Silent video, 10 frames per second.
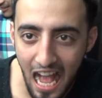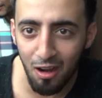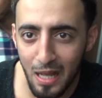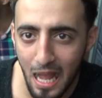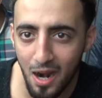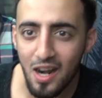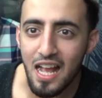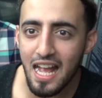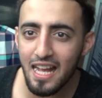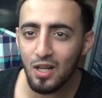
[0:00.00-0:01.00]
out here
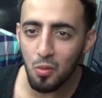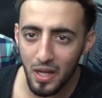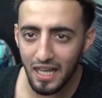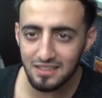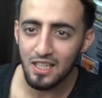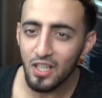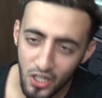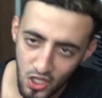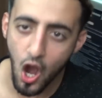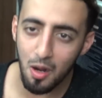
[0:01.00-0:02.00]
in Queens,
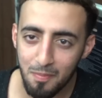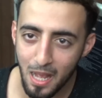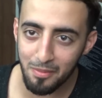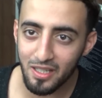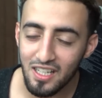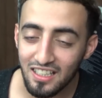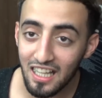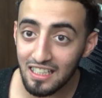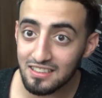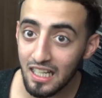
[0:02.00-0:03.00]
New York, baby.
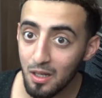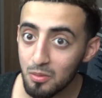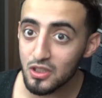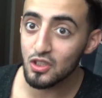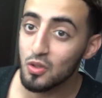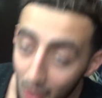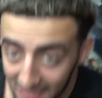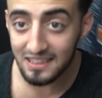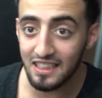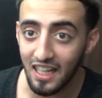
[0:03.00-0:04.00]
Last night was a
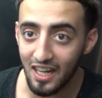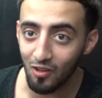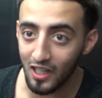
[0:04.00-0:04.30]
crazy night,